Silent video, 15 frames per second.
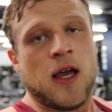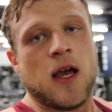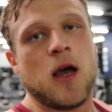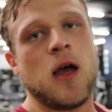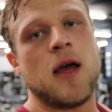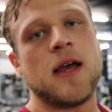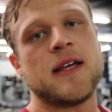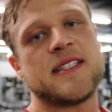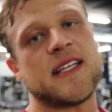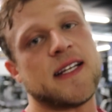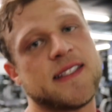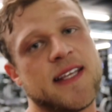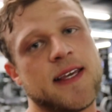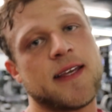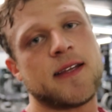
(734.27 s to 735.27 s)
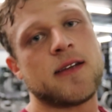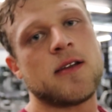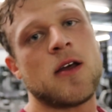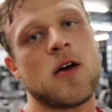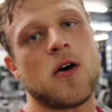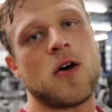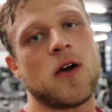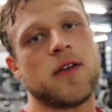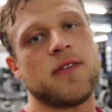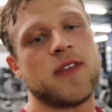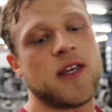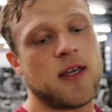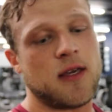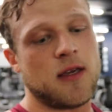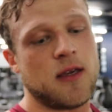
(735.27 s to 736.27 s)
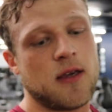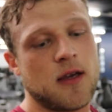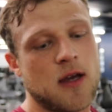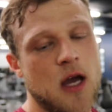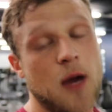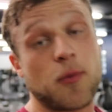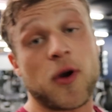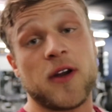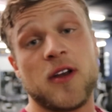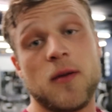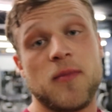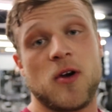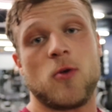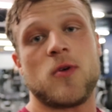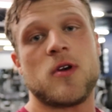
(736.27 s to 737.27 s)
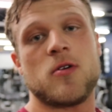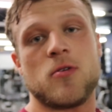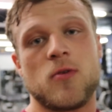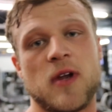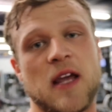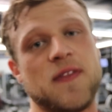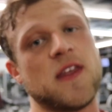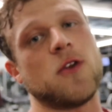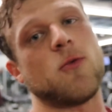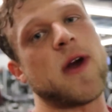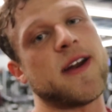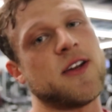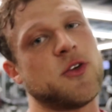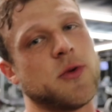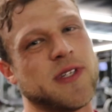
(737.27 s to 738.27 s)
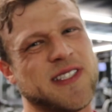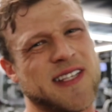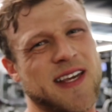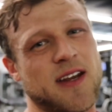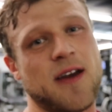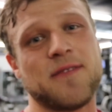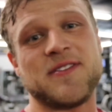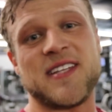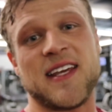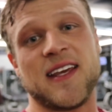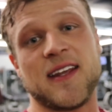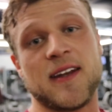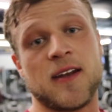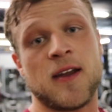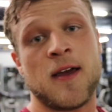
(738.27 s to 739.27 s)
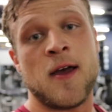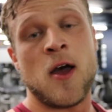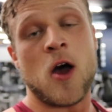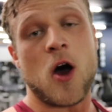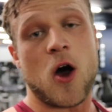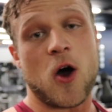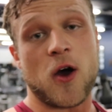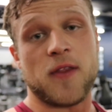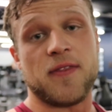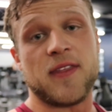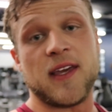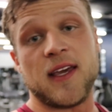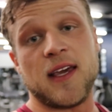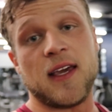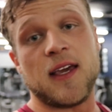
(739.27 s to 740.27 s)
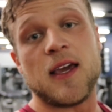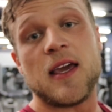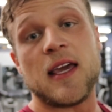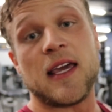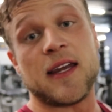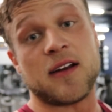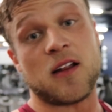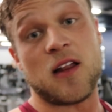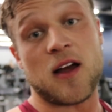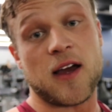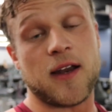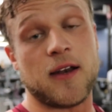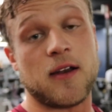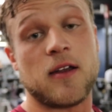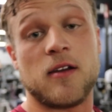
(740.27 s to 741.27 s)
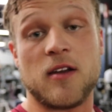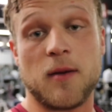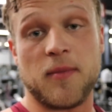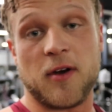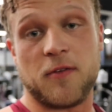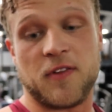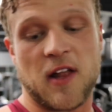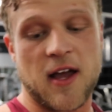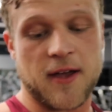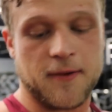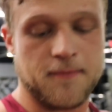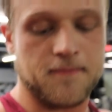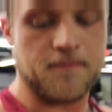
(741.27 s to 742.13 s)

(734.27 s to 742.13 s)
a set of 10 on the upright dumbbell row, and then right into a set of 10 on the incline dumbbell fly.